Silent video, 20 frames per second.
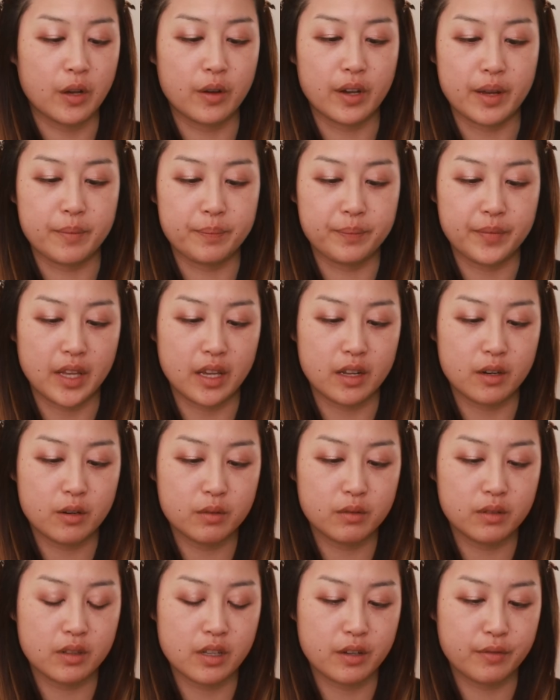Okay, I
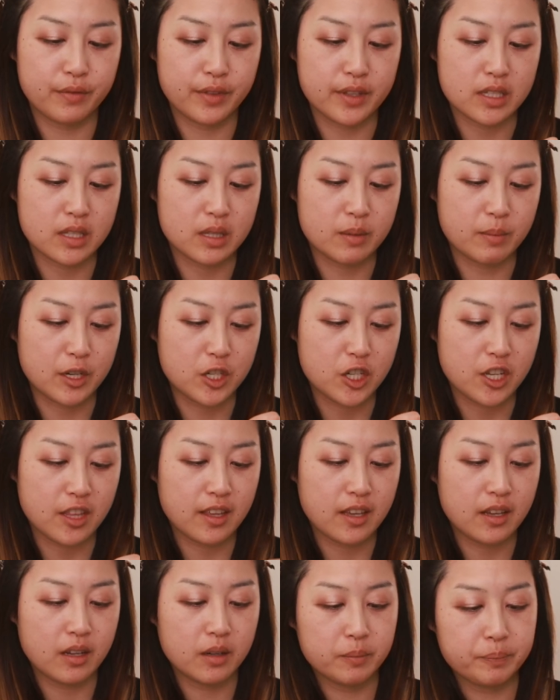don't love this smudgy
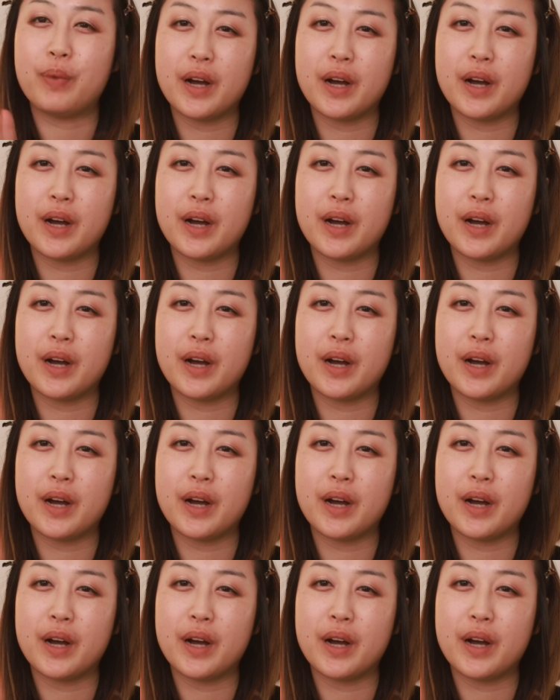thing,